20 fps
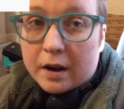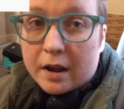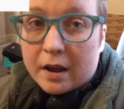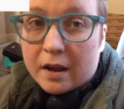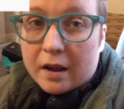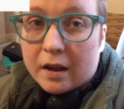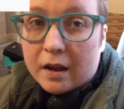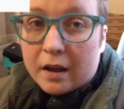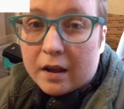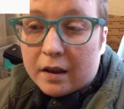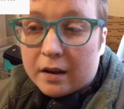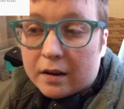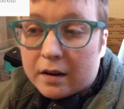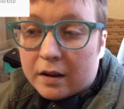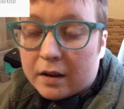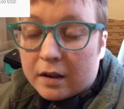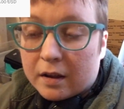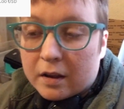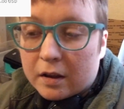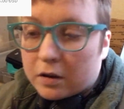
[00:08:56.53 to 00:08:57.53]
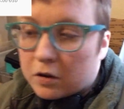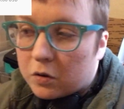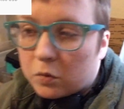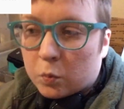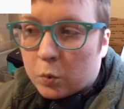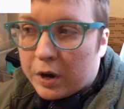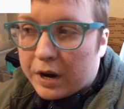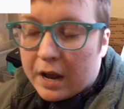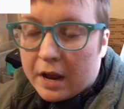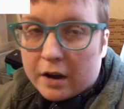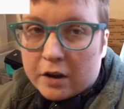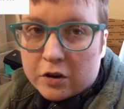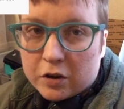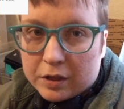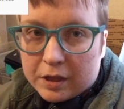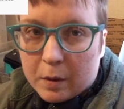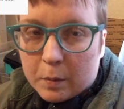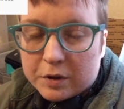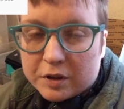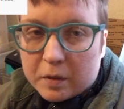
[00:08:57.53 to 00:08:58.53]
and went ahead and took
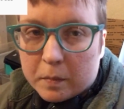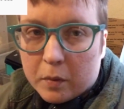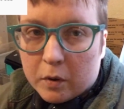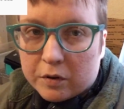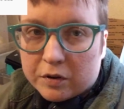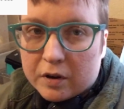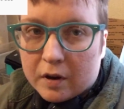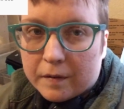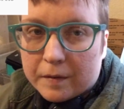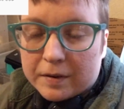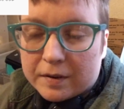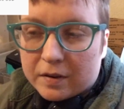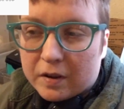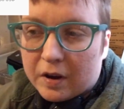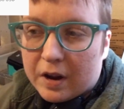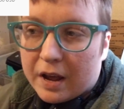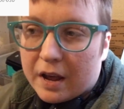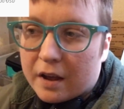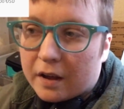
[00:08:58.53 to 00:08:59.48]
that one to the post office today,